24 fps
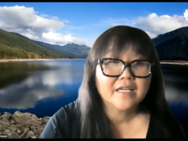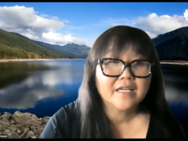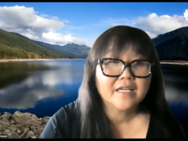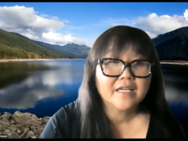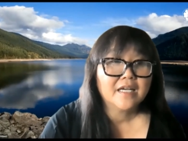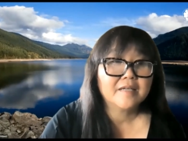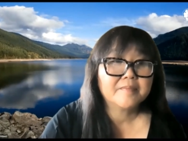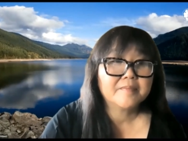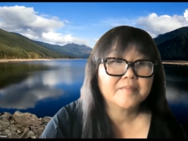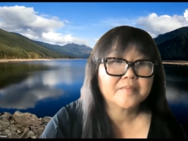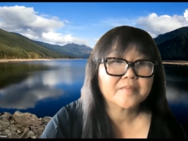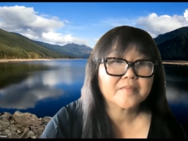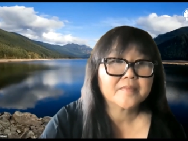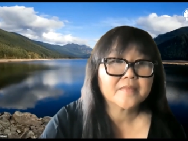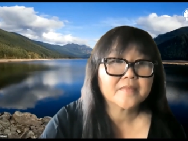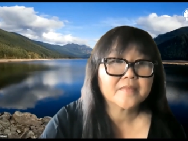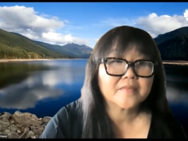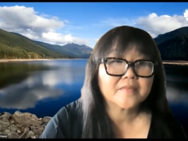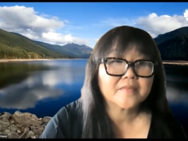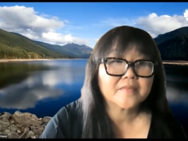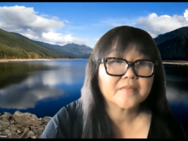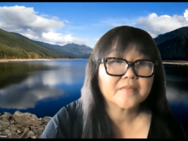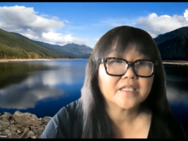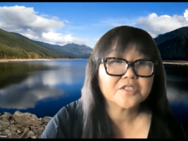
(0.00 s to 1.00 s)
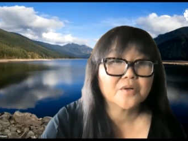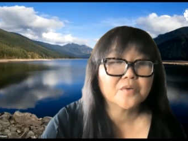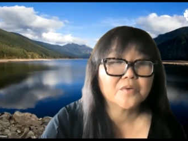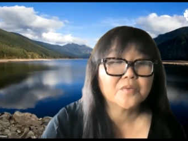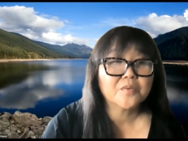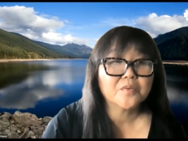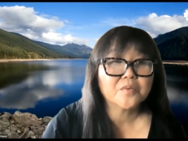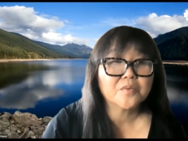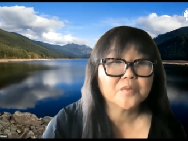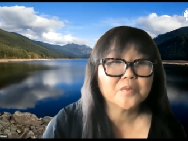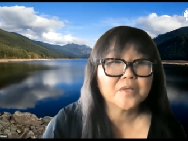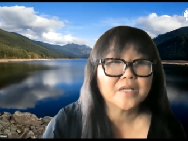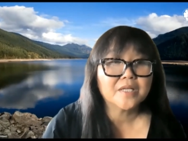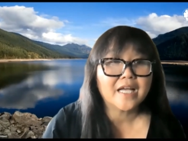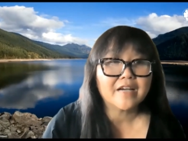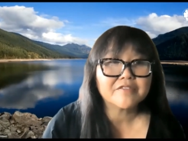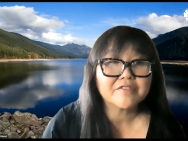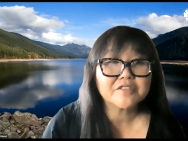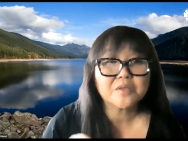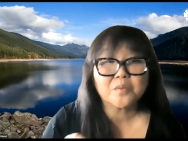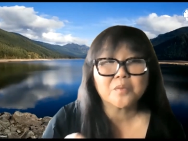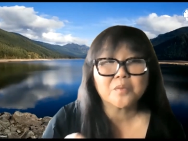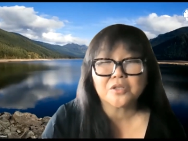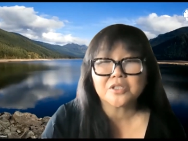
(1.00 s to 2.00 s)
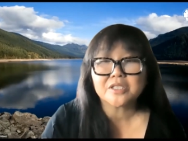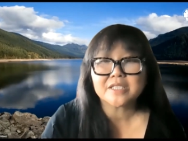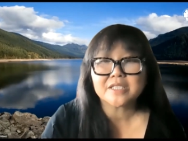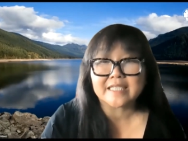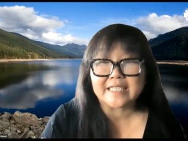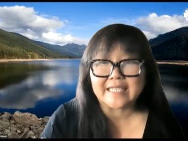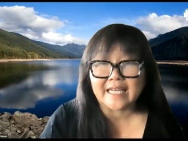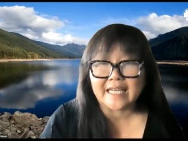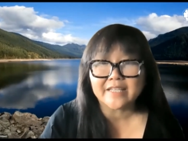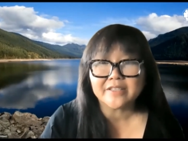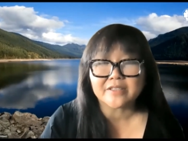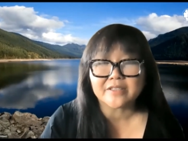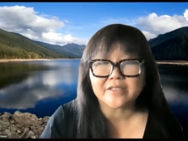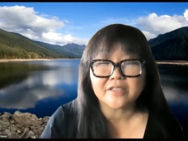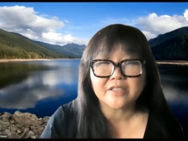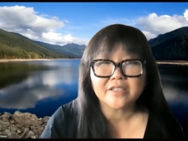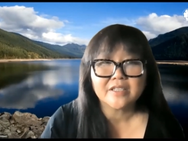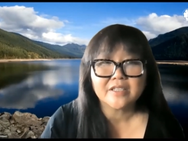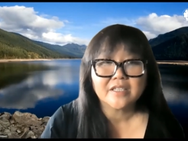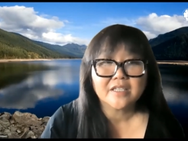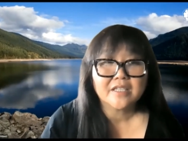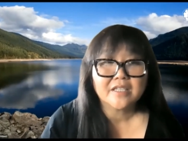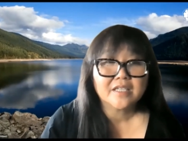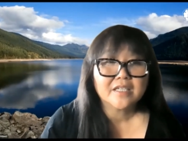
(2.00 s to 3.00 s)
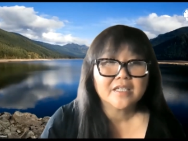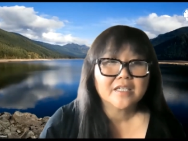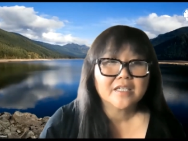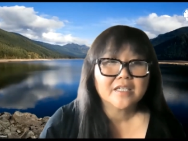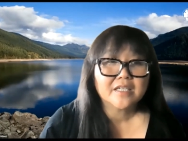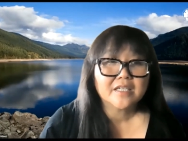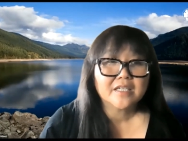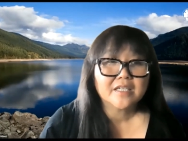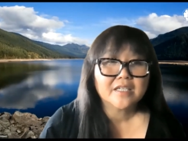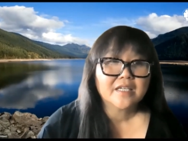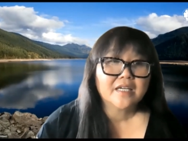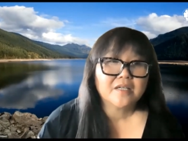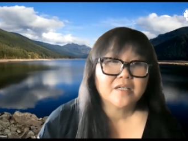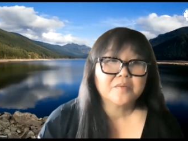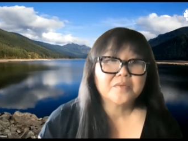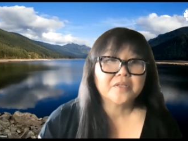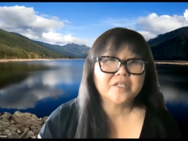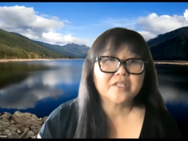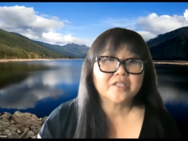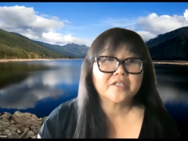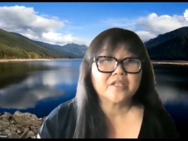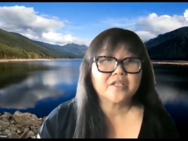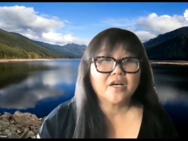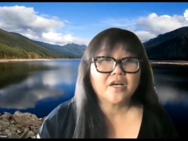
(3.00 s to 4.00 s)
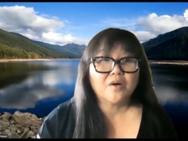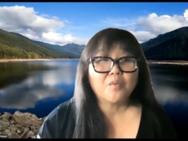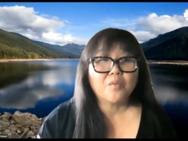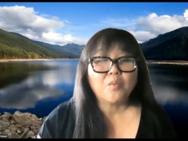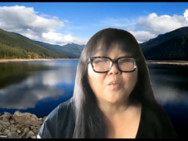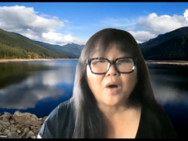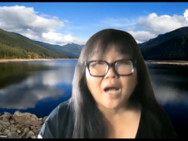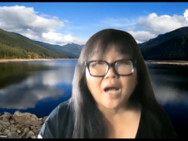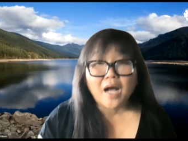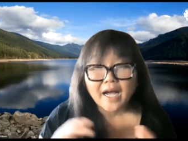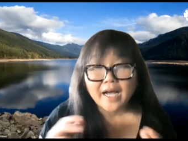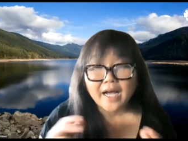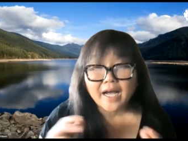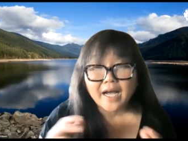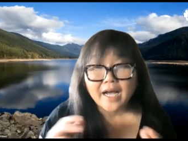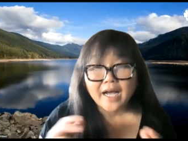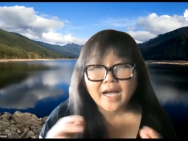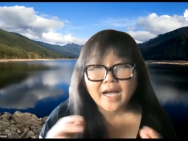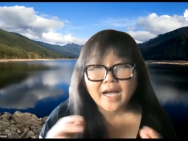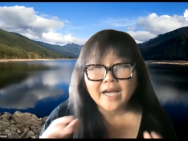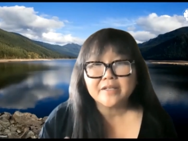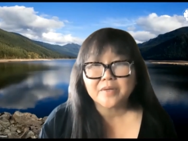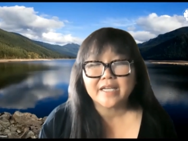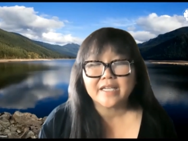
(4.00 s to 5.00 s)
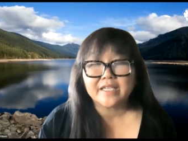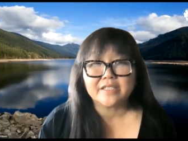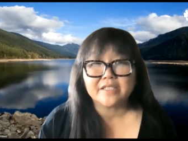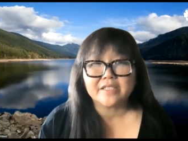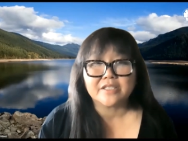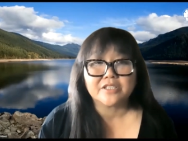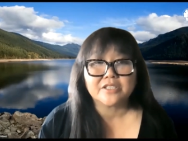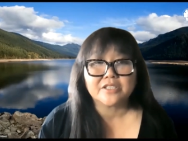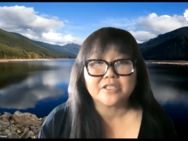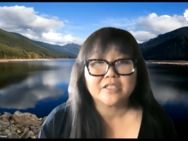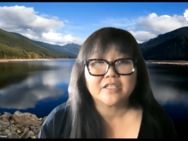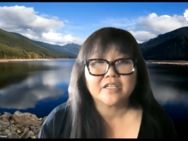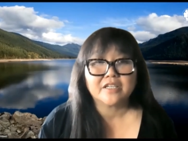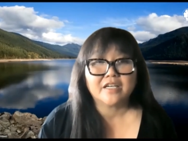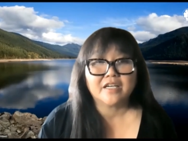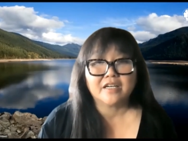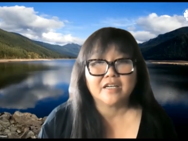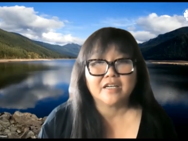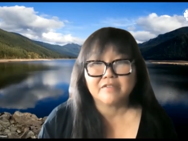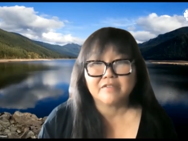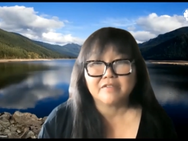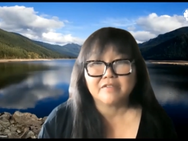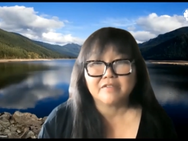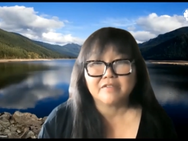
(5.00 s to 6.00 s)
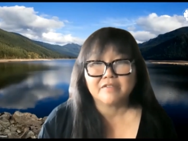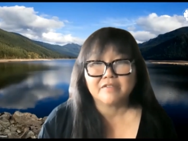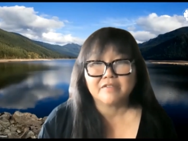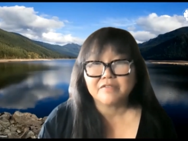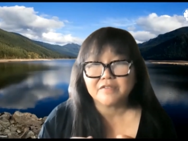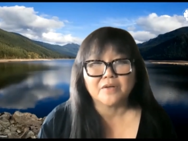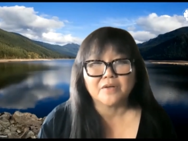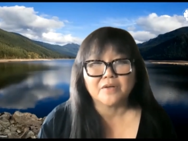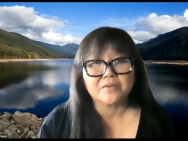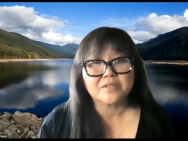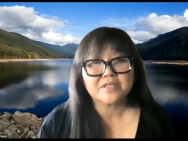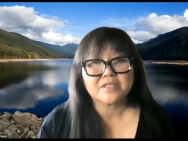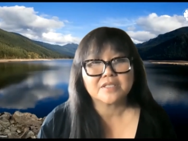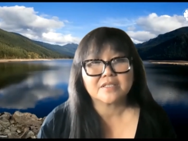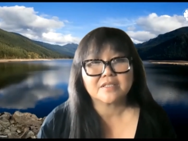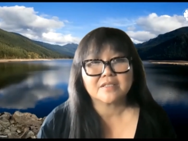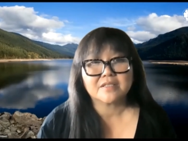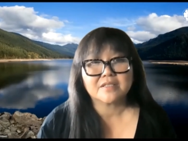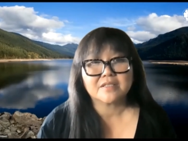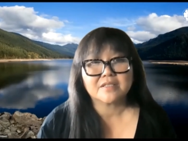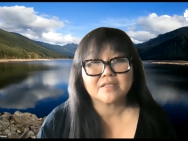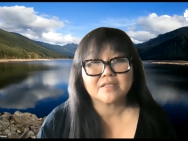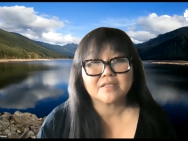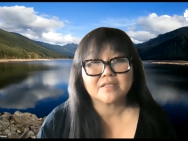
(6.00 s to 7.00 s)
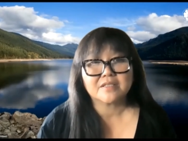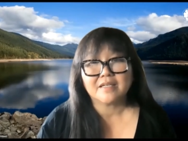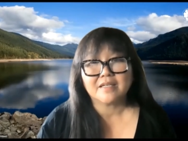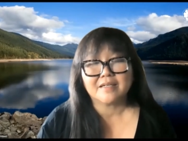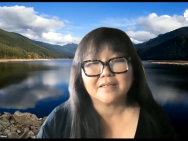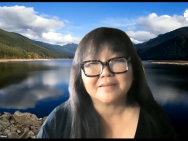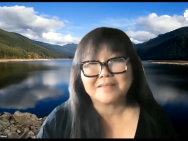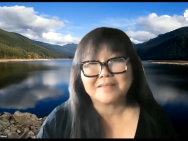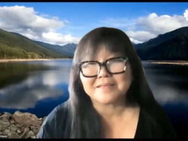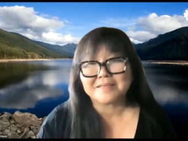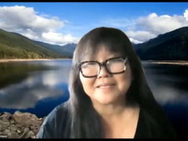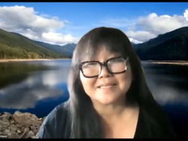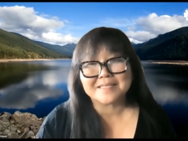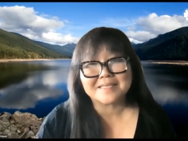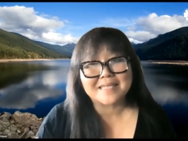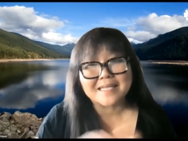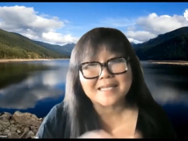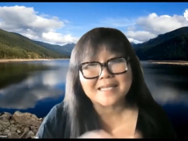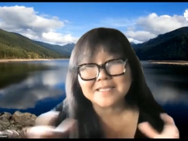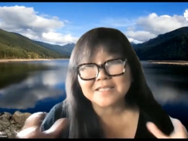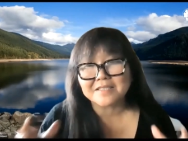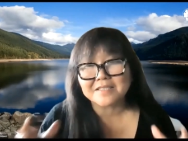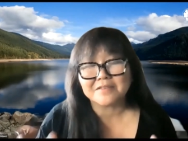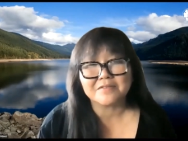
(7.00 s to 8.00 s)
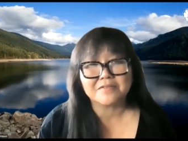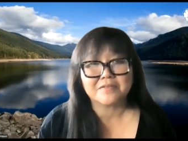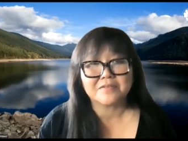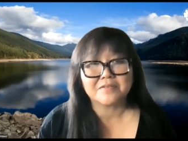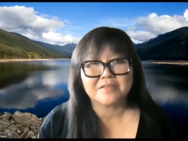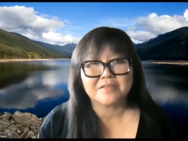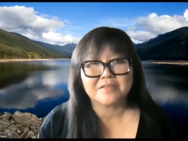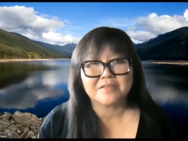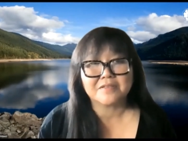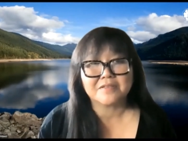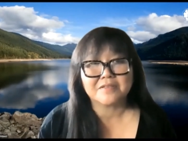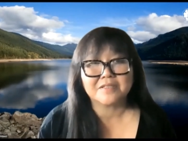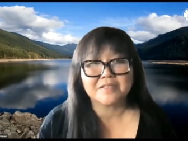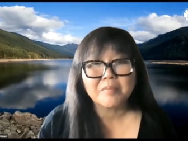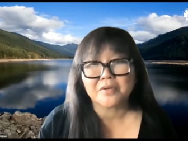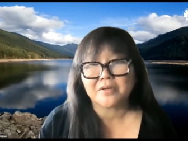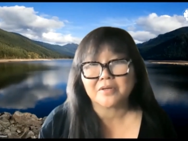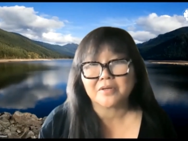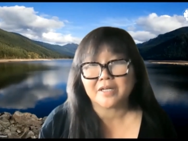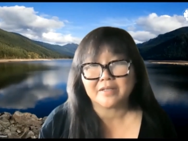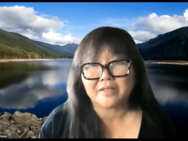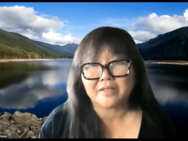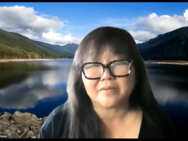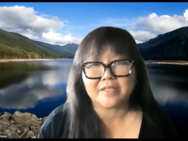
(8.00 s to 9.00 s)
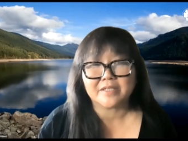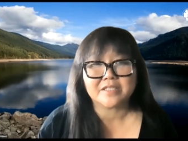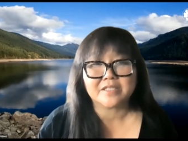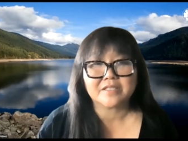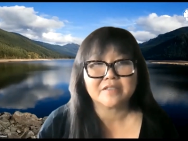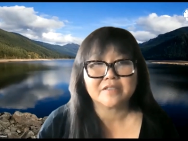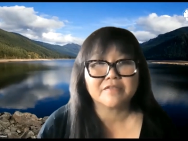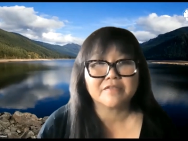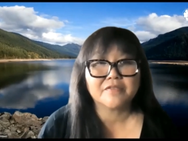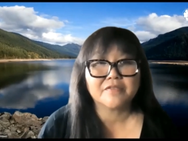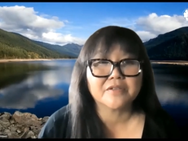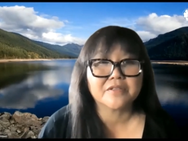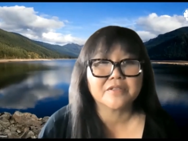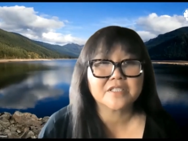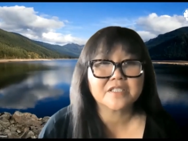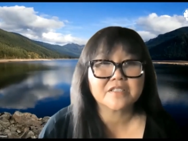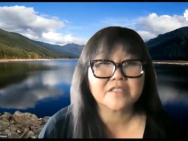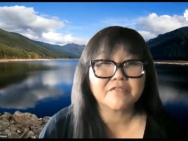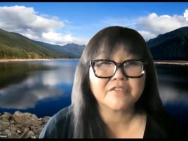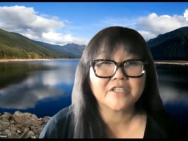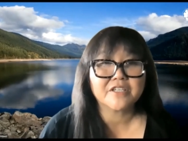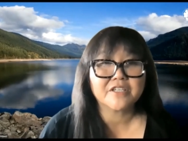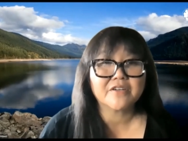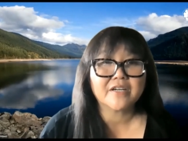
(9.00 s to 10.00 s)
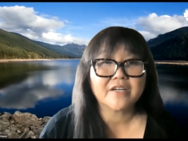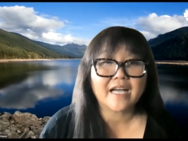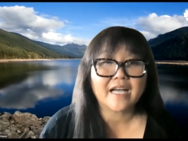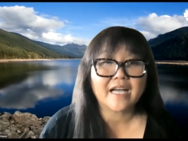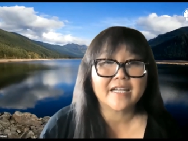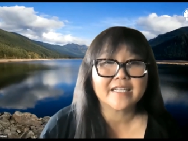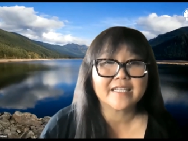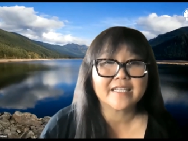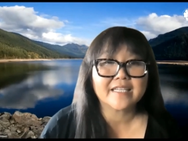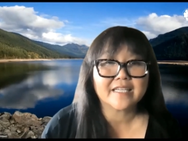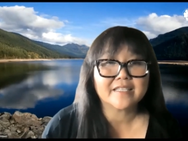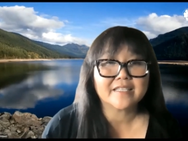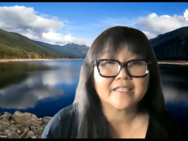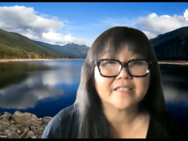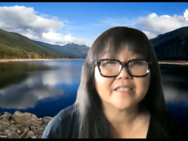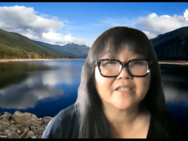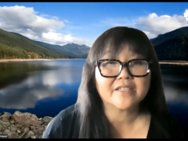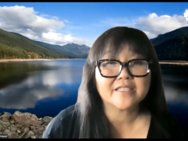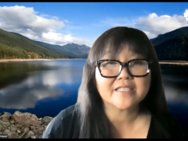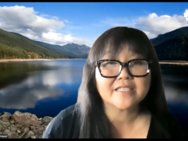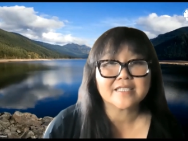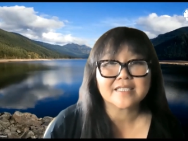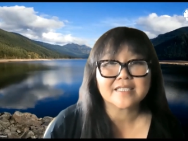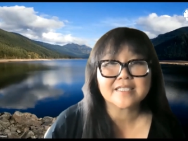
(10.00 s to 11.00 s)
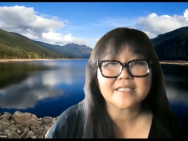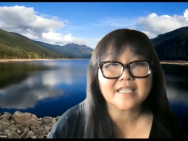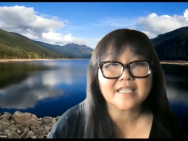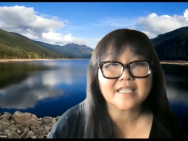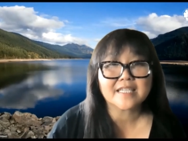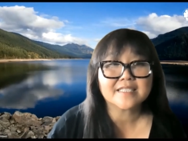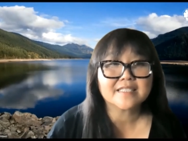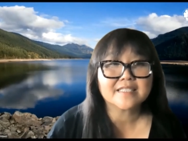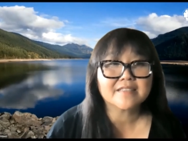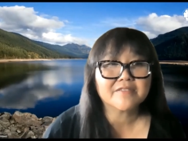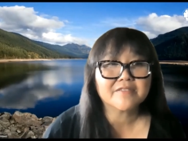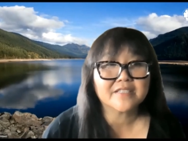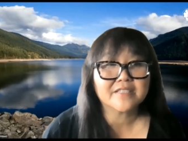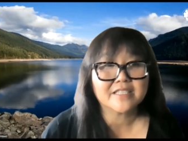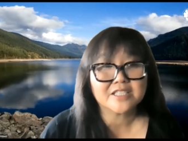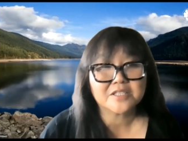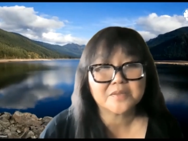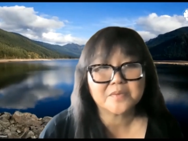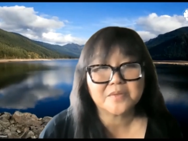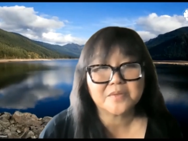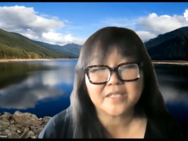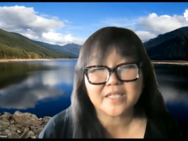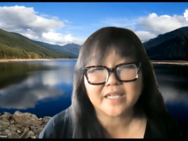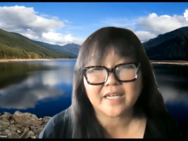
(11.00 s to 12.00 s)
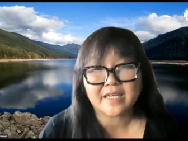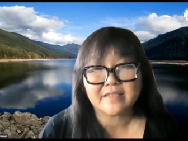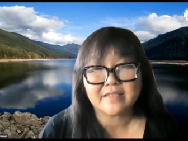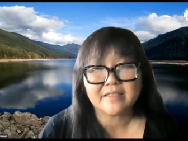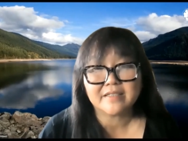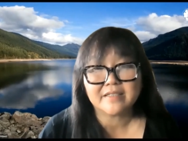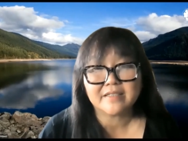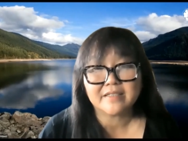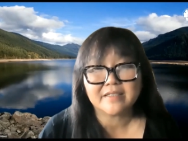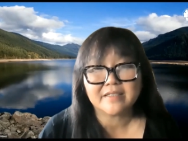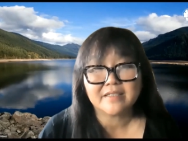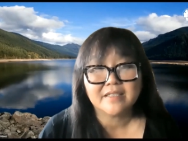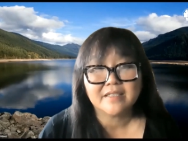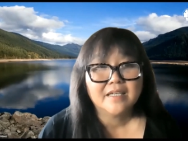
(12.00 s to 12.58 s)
Um, so we'll have to work together with a wide range of folks uh, an extensive number and range of folks to figure out how to get there as extensively as we can.